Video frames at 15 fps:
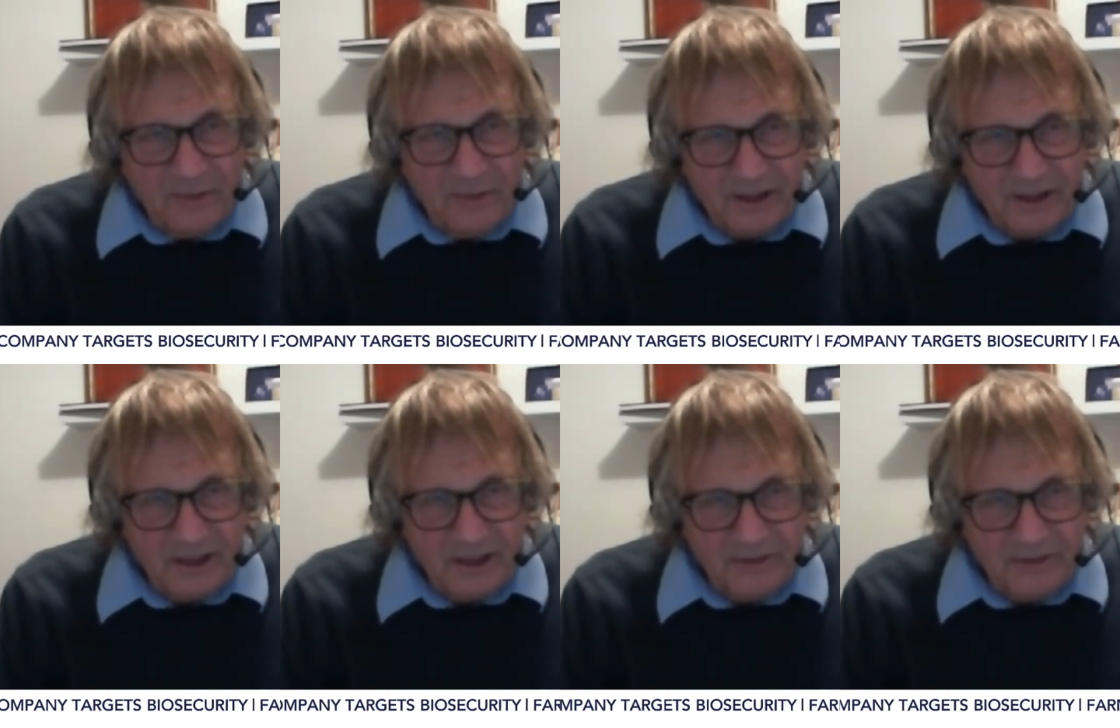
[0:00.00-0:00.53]
We
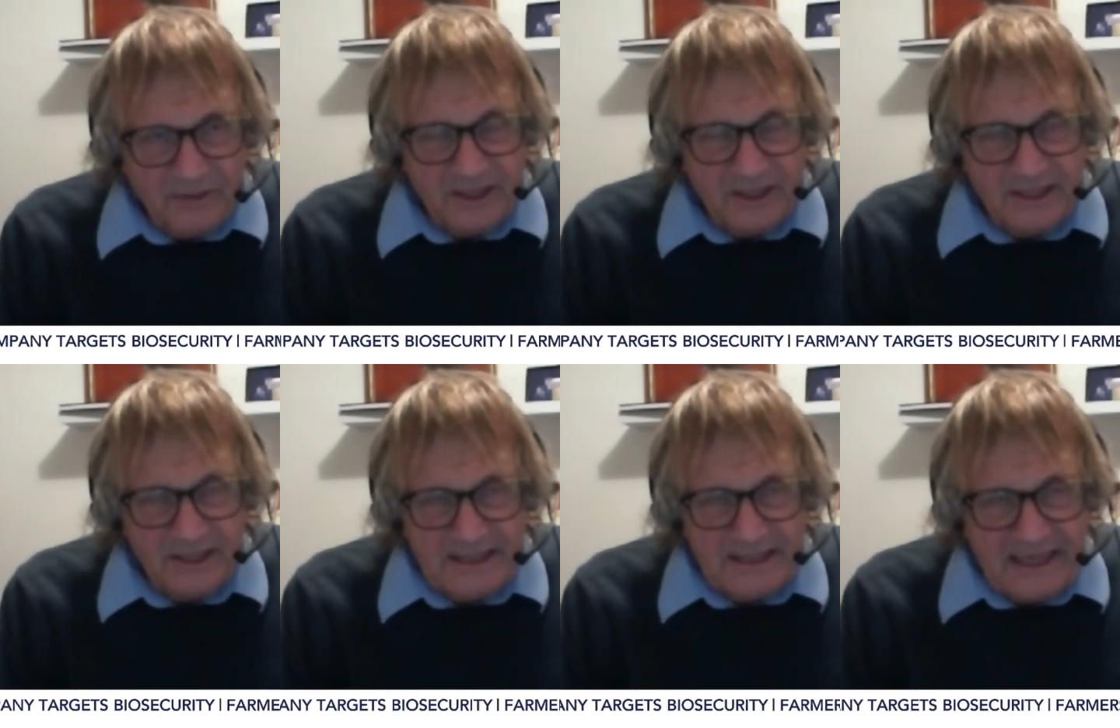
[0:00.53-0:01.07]
can
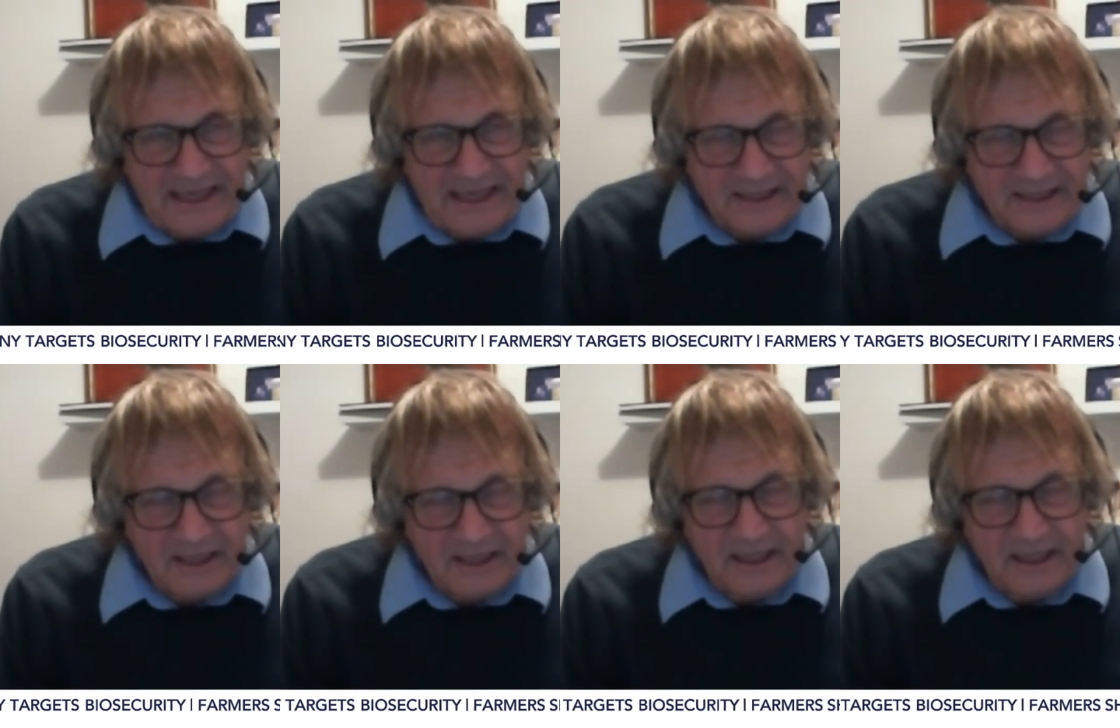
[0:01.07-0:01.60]
increase the
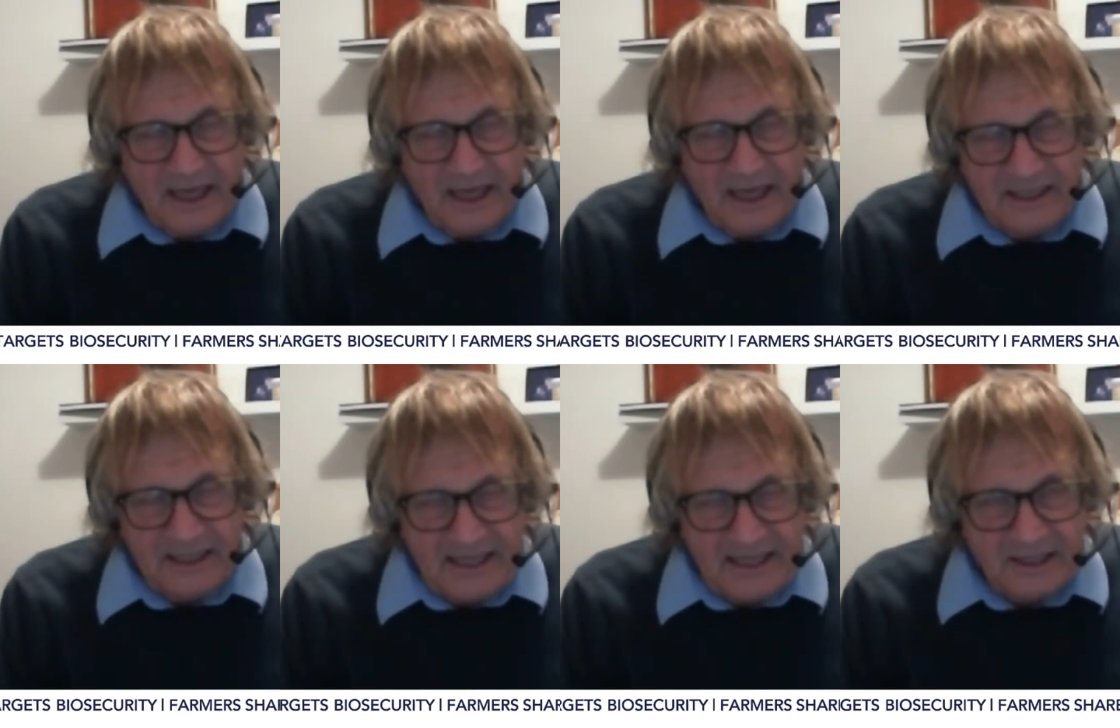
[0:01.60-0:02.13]
density
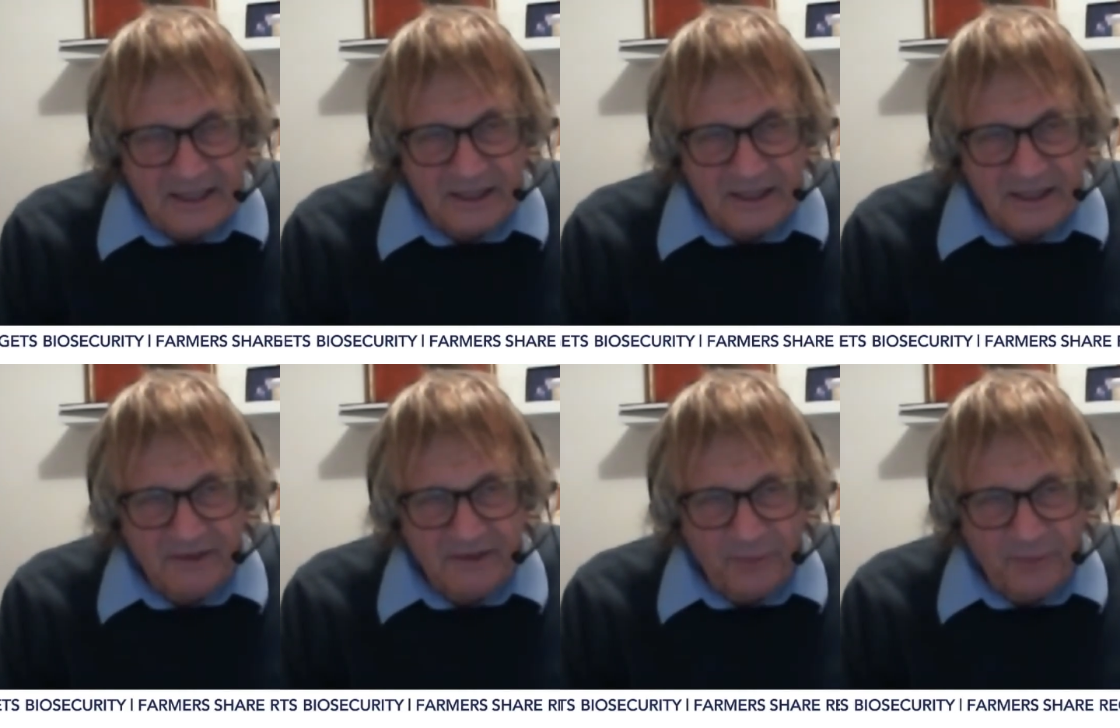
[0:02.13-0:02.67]
and
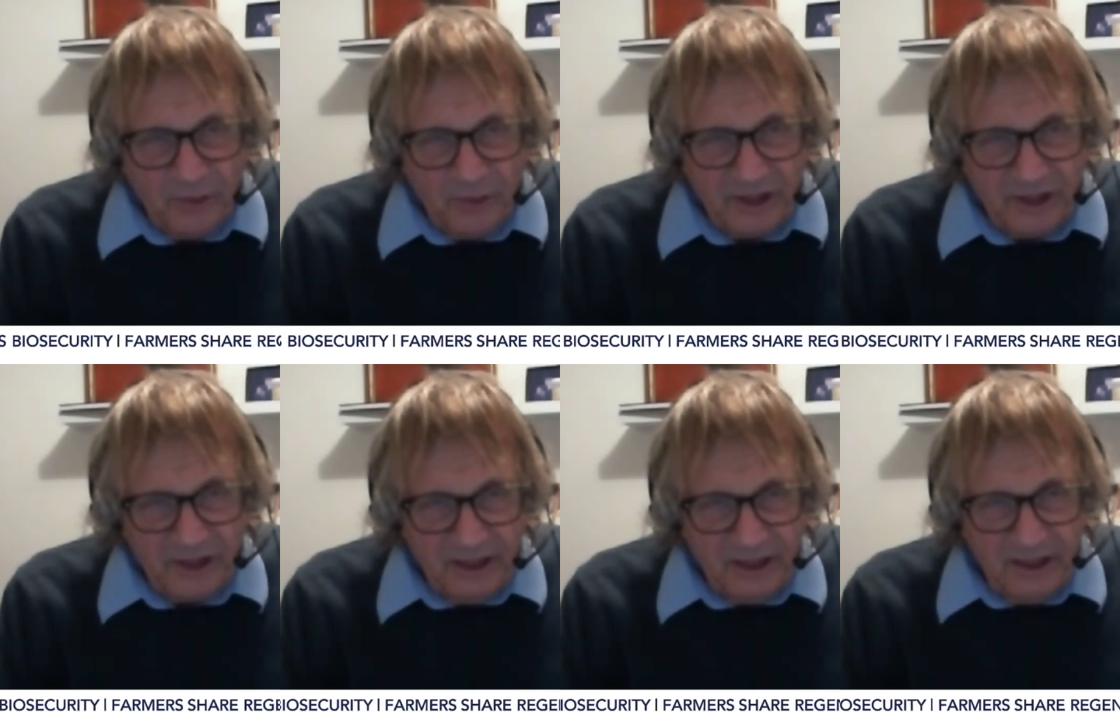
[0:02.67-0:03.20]
intensity of
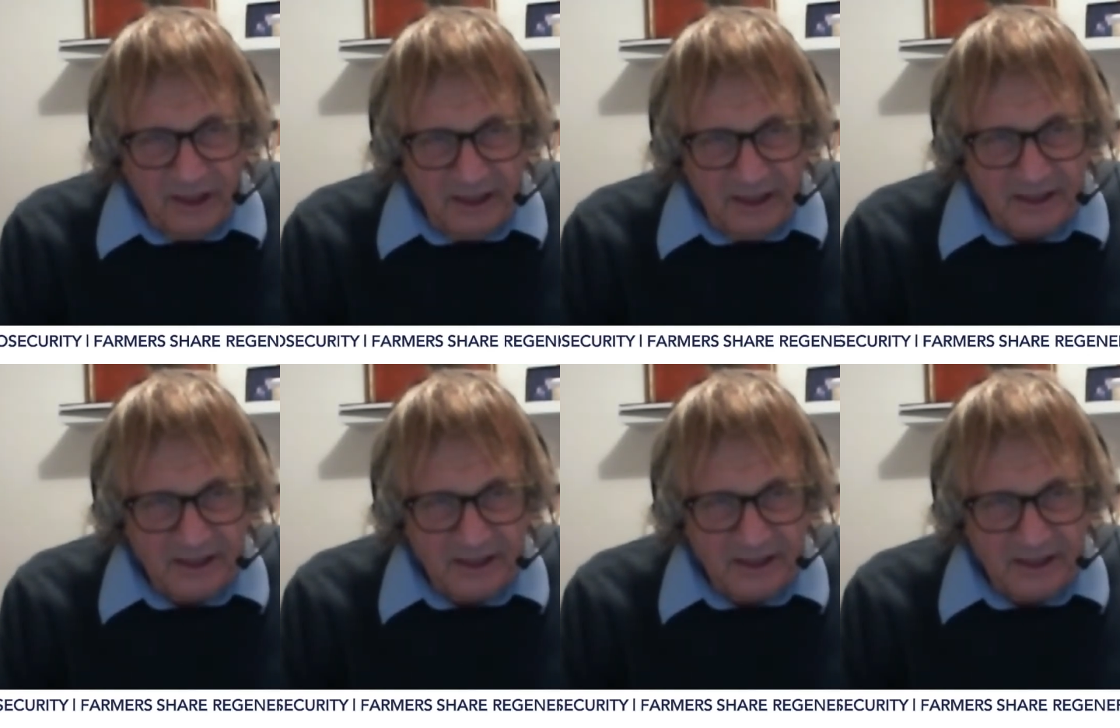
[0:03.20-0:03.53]
border